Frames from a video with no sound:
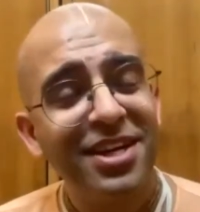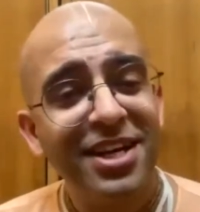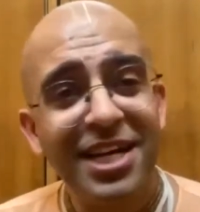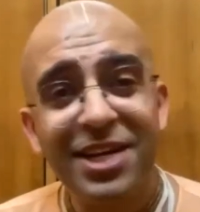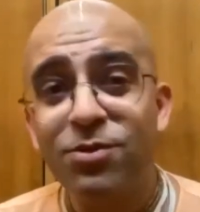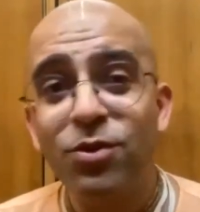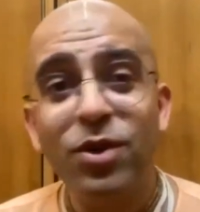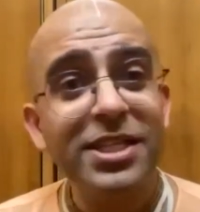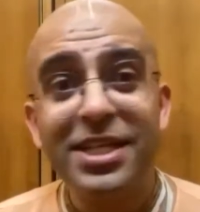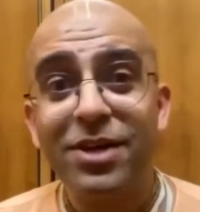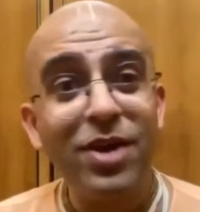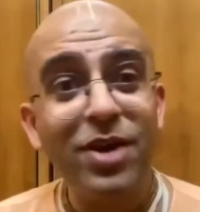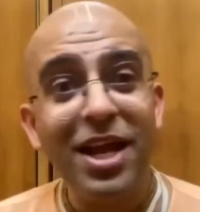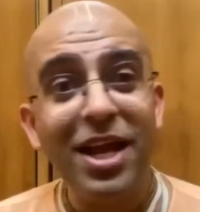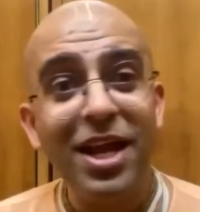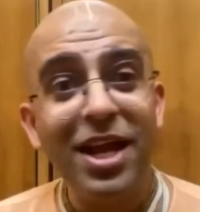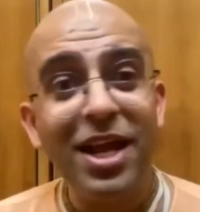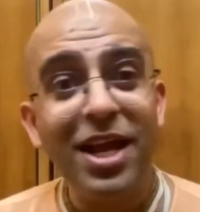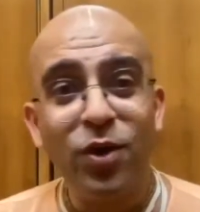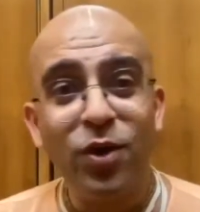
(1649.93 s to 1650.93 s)
Devotee said, well,
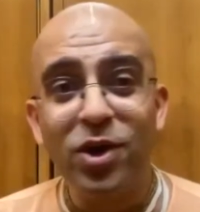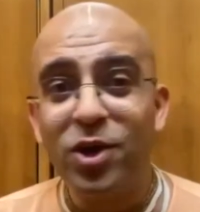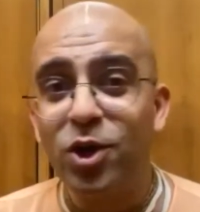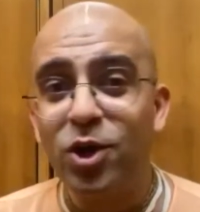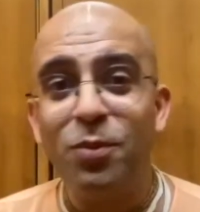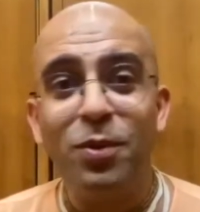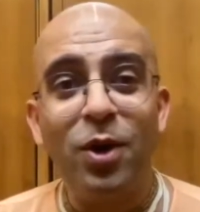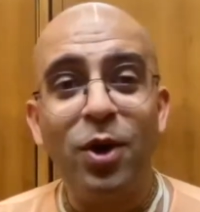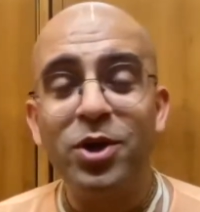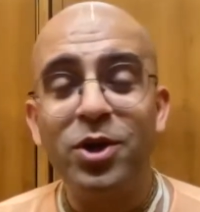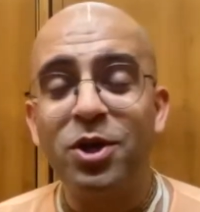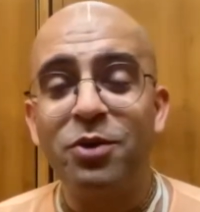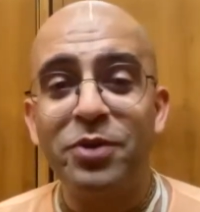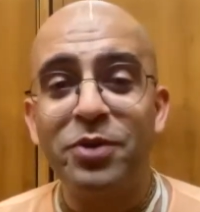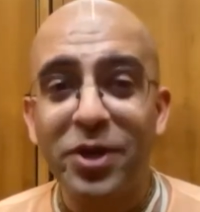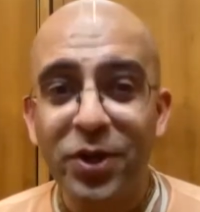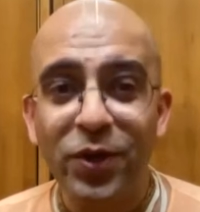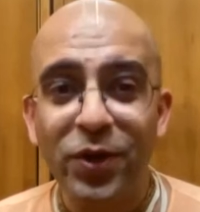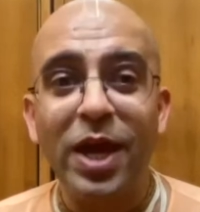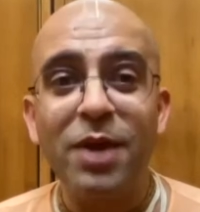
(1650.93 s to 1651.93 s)
I don't know
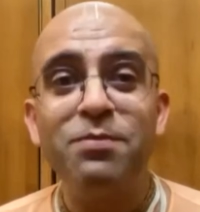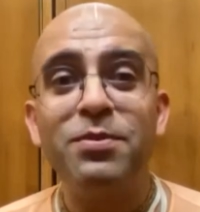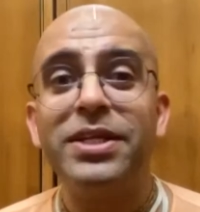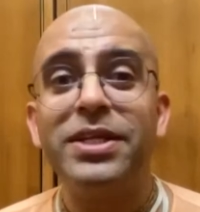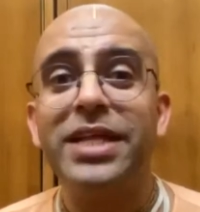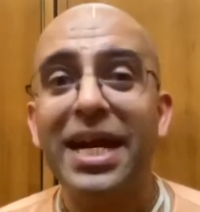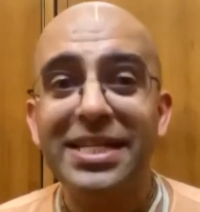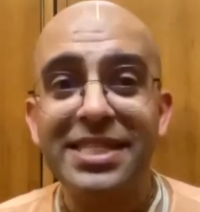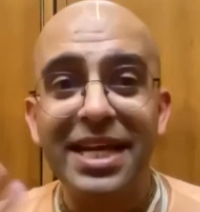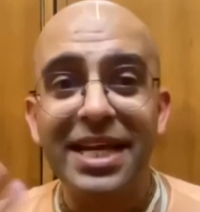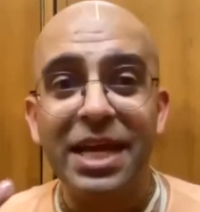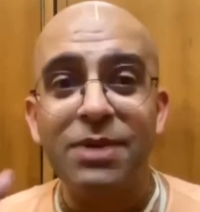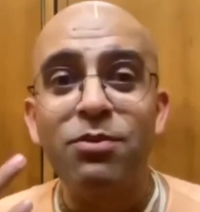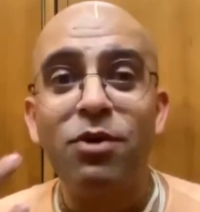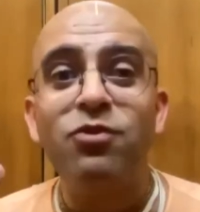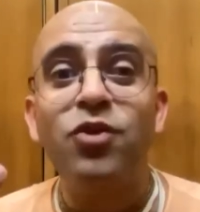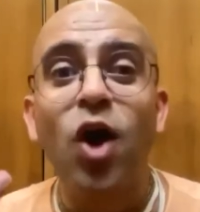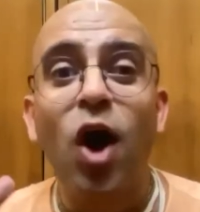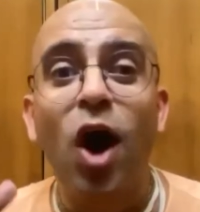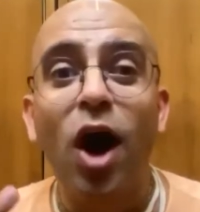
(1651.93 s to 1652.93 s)
about your video game, but that's
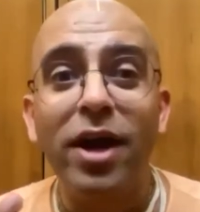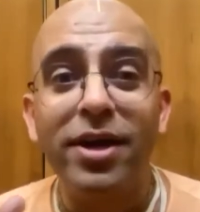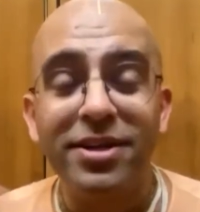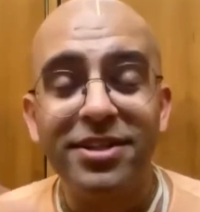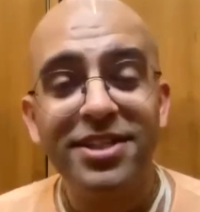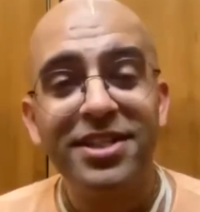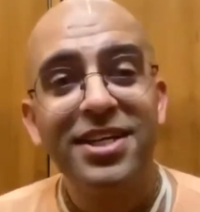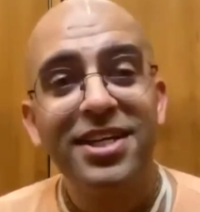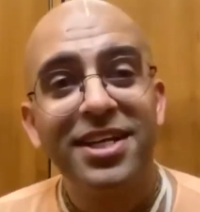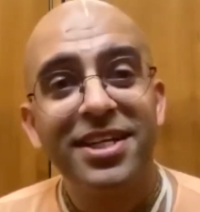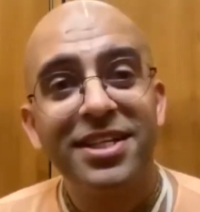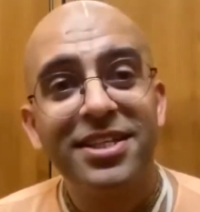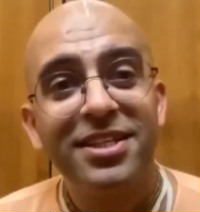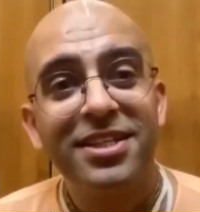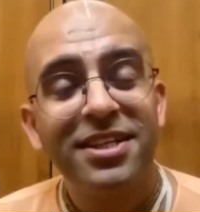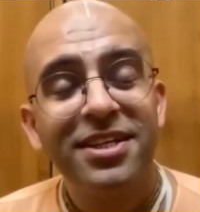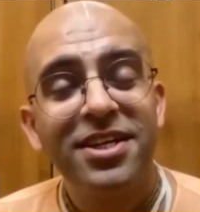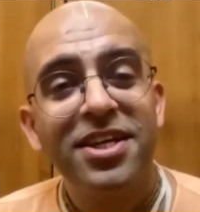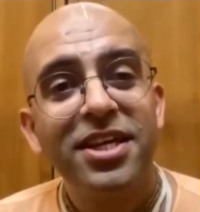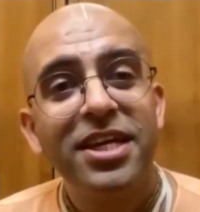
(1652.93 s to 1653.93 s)
the name of God.
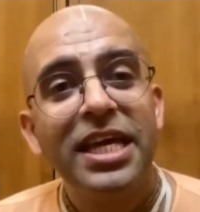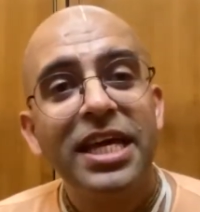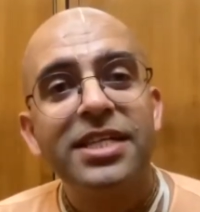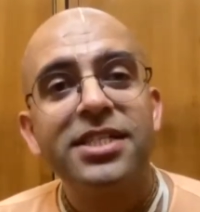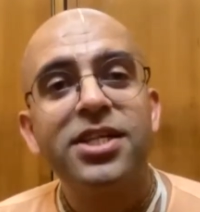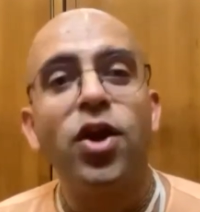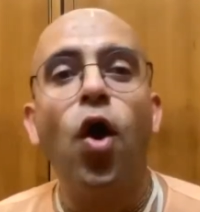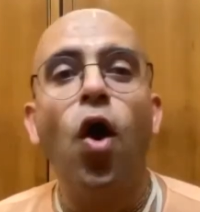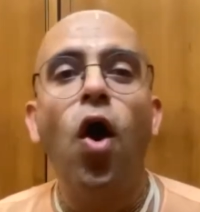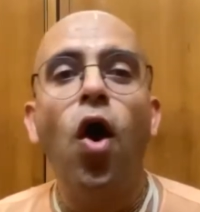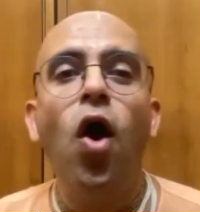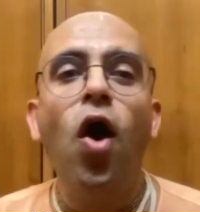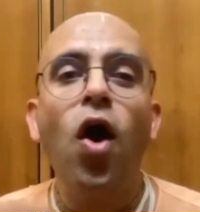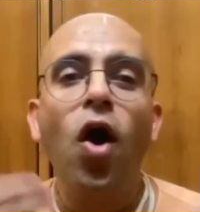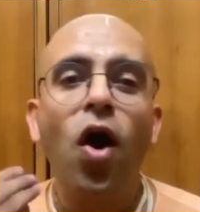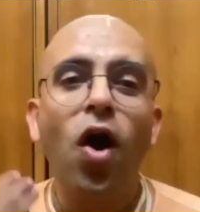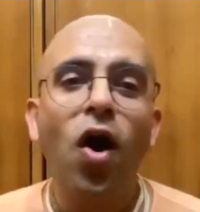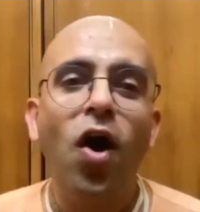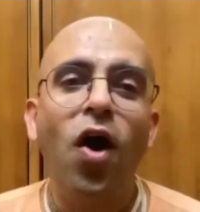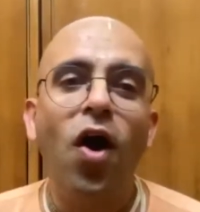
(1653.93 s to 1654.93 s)
He said,
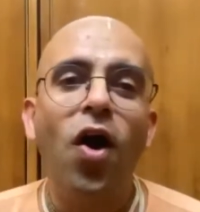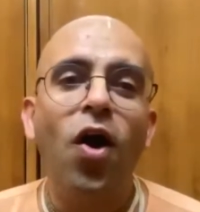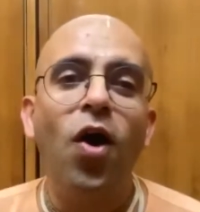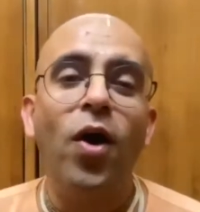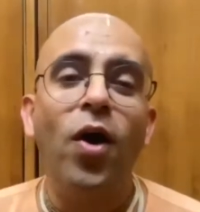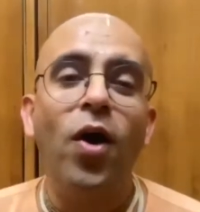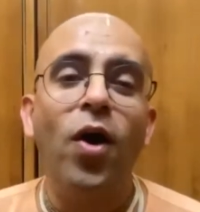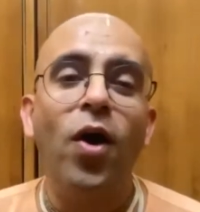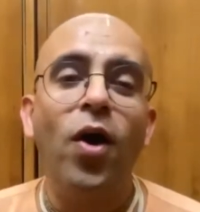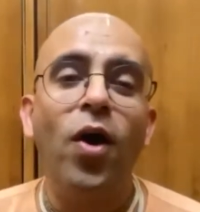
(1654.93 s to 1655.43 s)
oh.